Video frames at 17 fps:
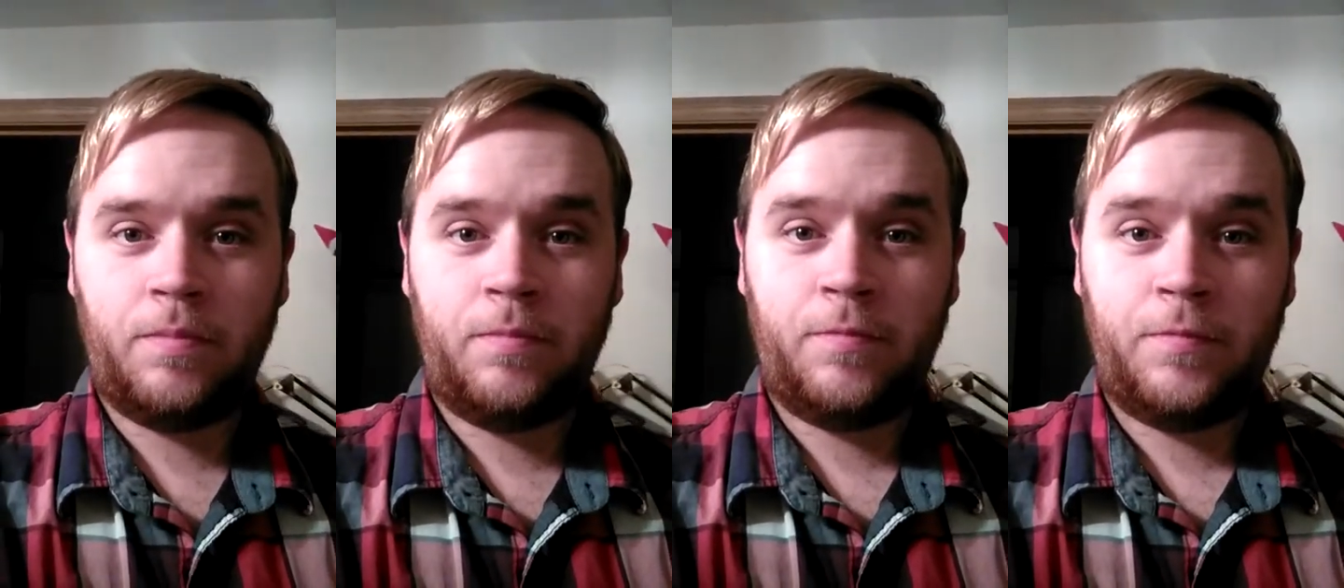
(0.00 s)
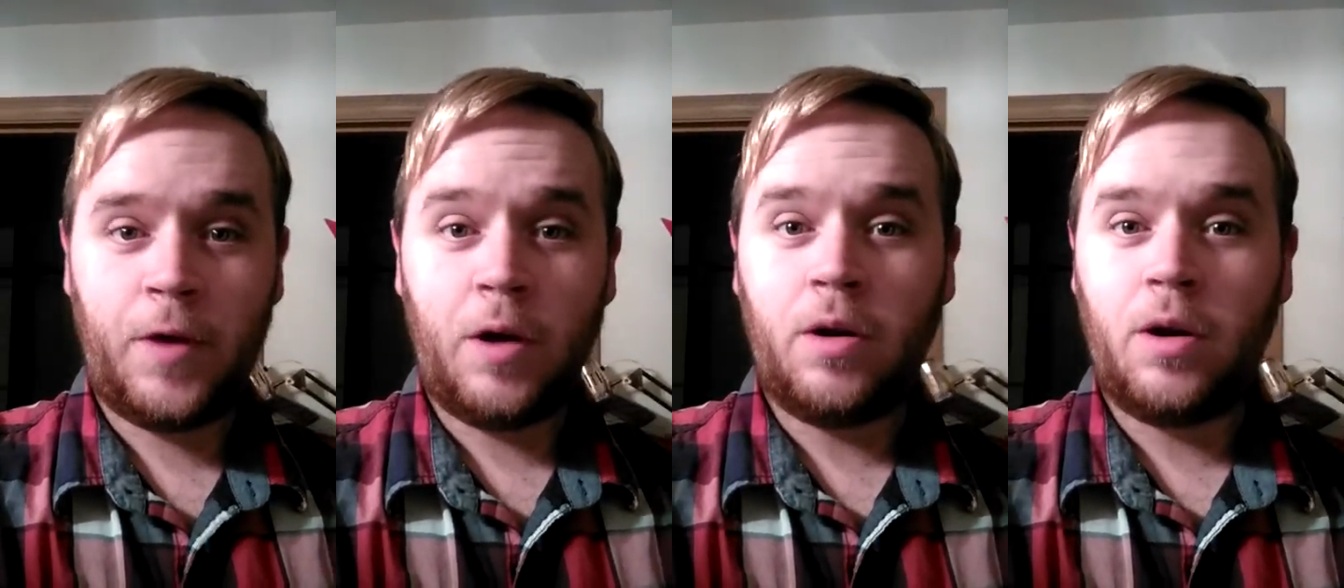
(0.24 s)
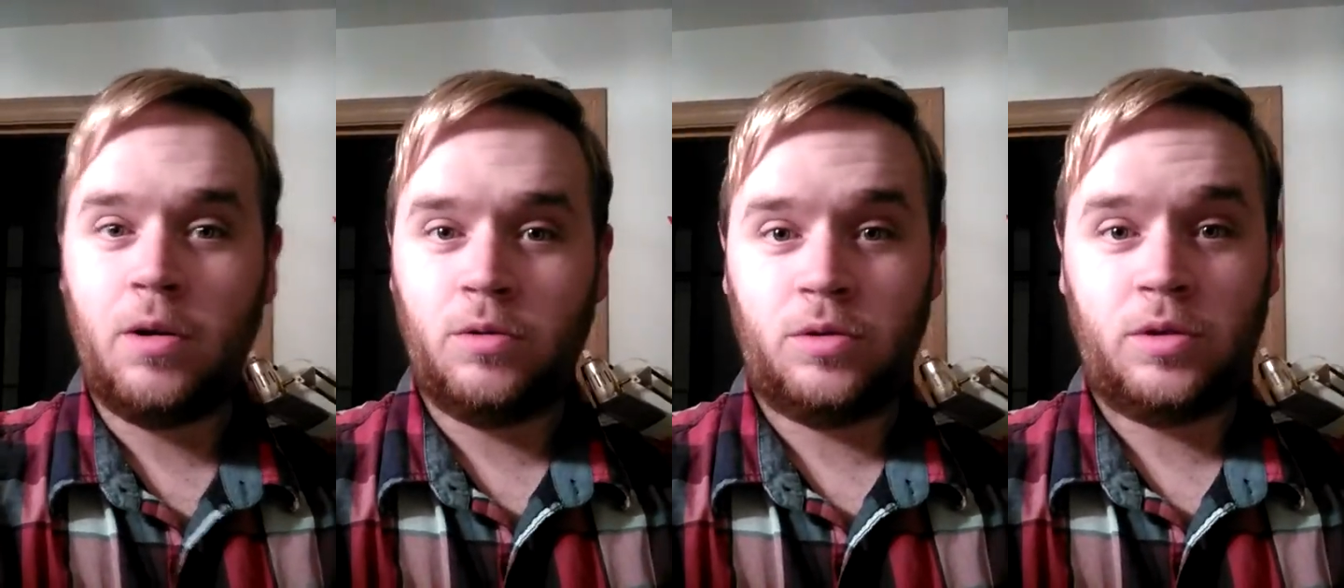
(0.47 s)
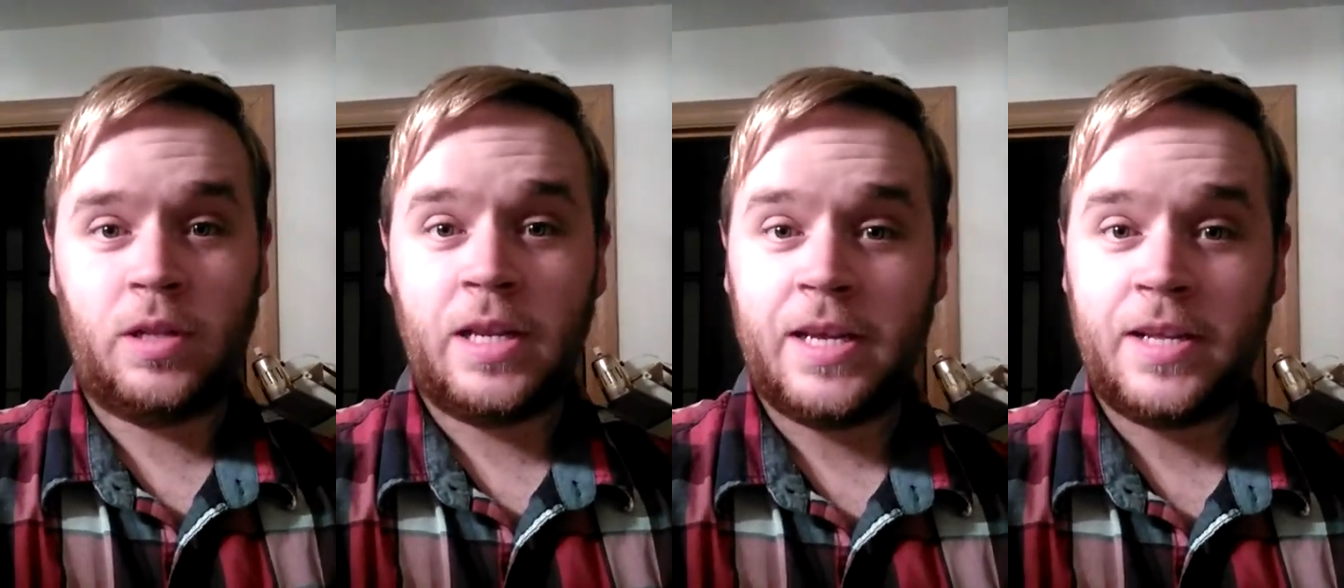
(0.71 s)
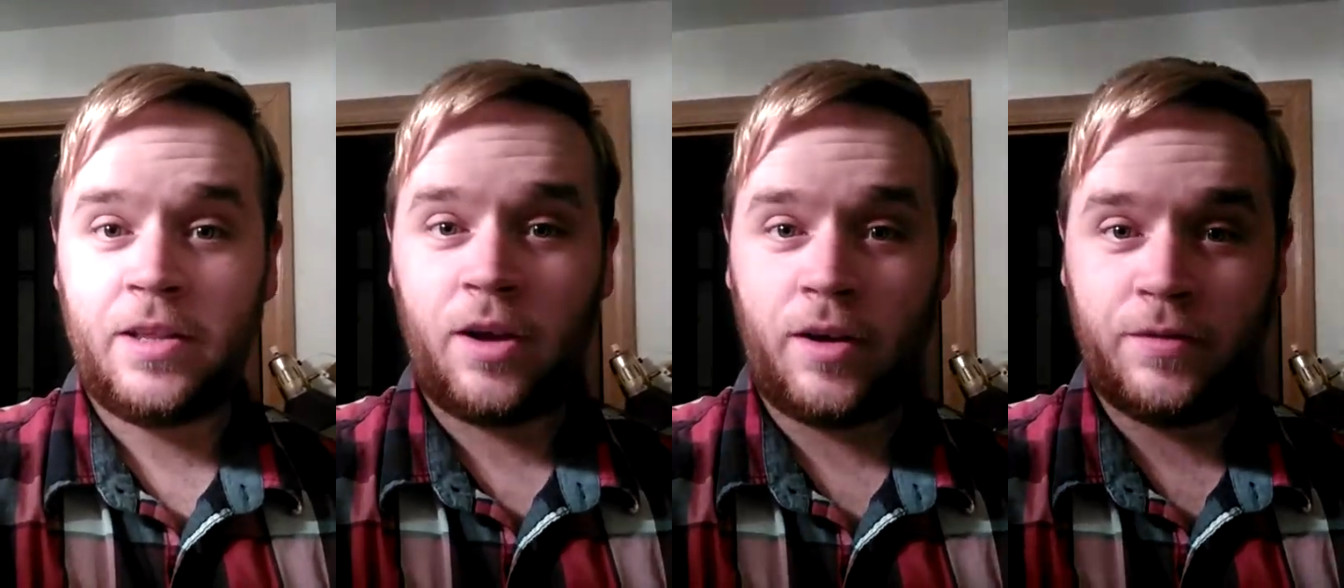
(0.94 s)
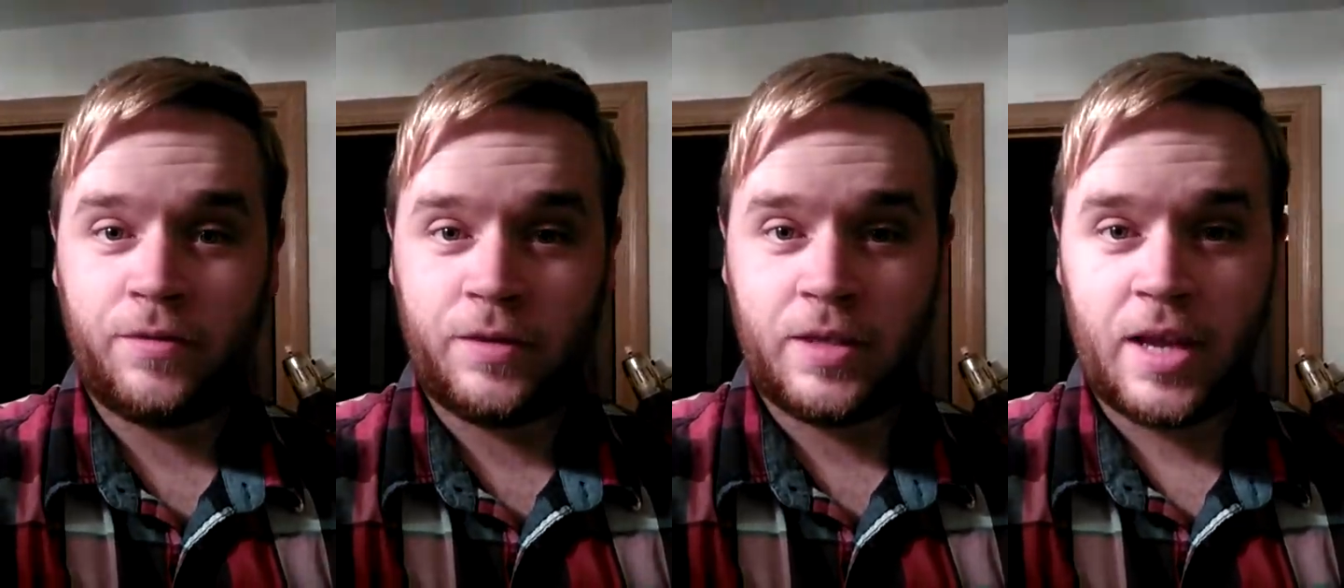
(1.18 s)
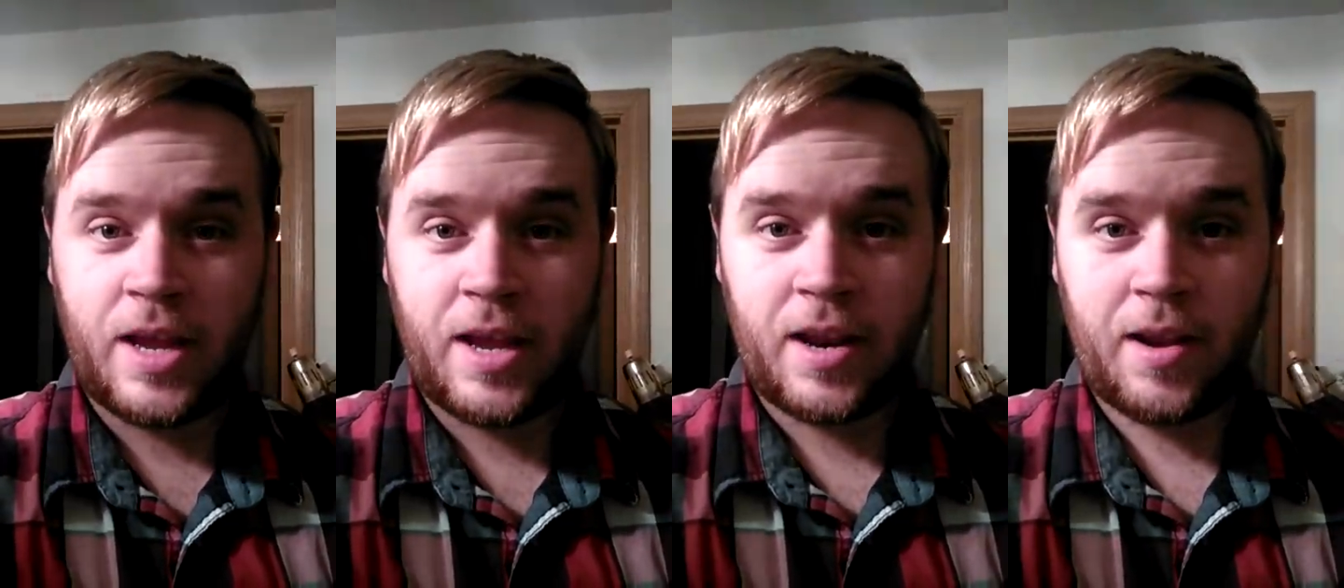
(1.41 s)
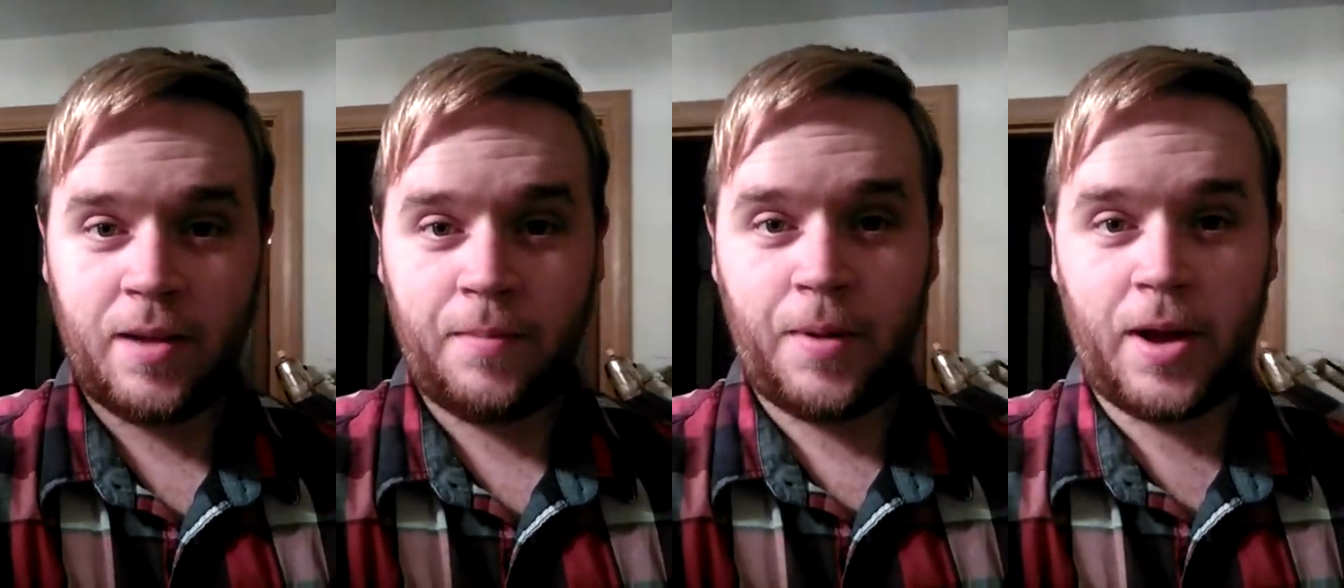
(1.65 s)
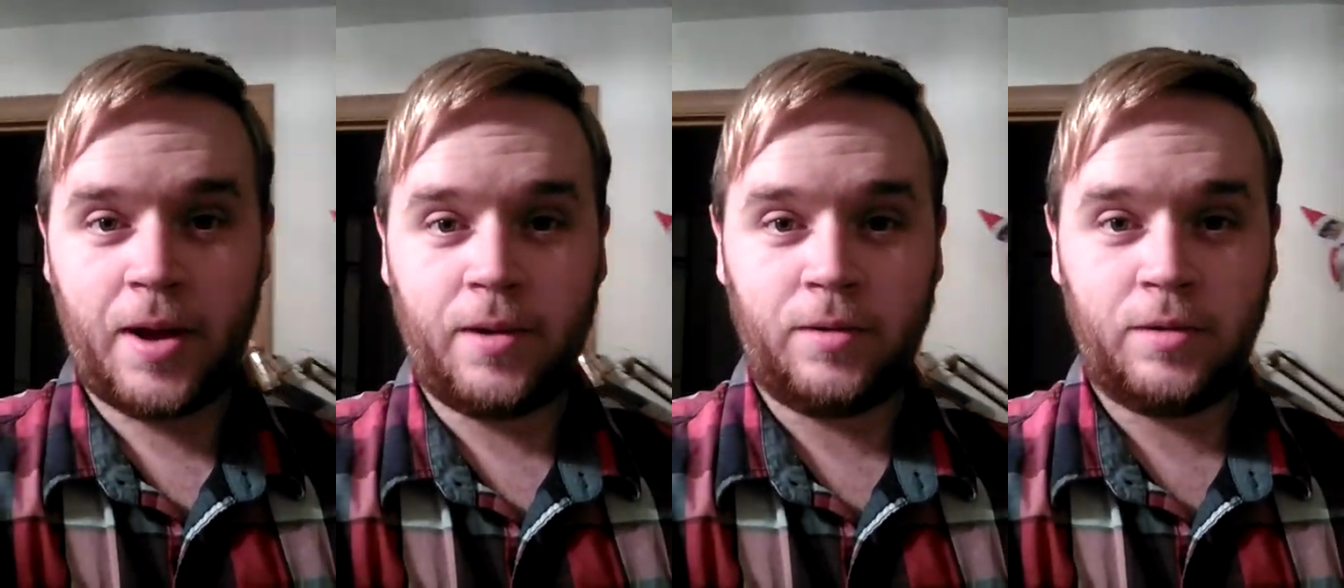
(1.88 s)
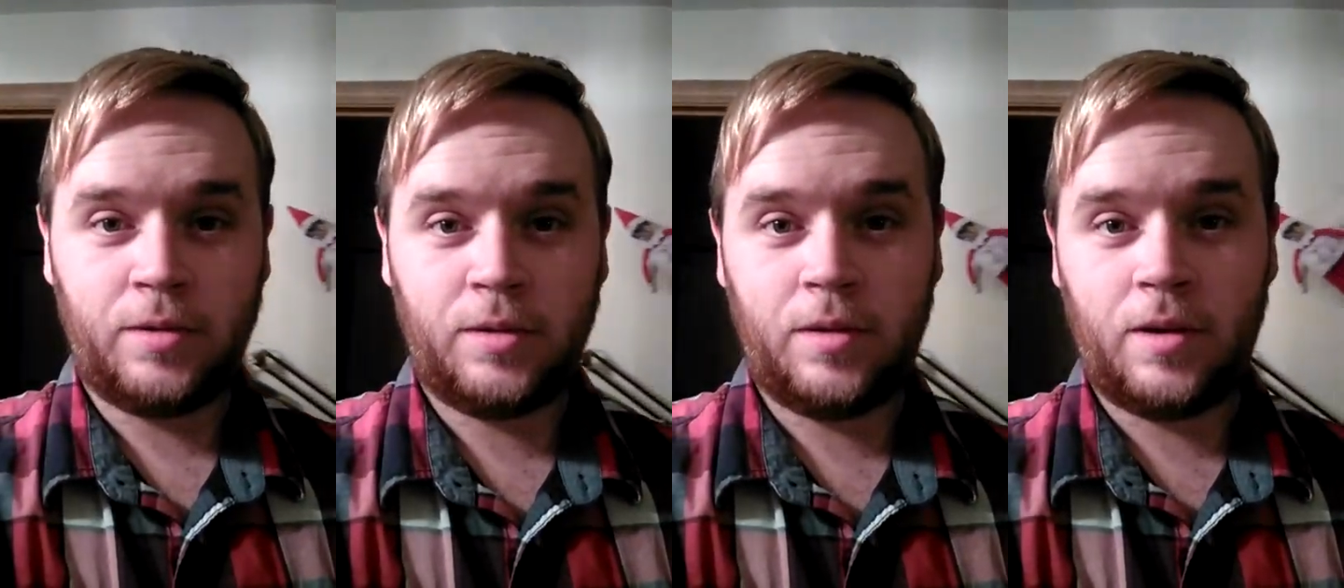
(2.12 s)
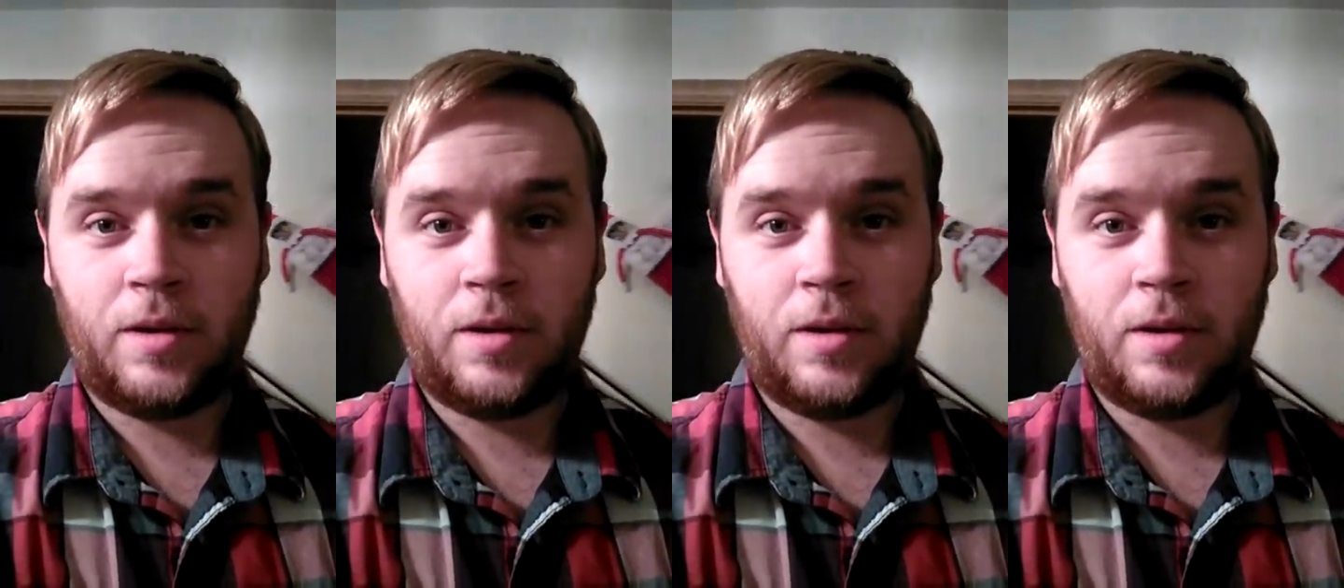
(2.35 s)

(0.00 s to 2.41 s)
photos leaked off set about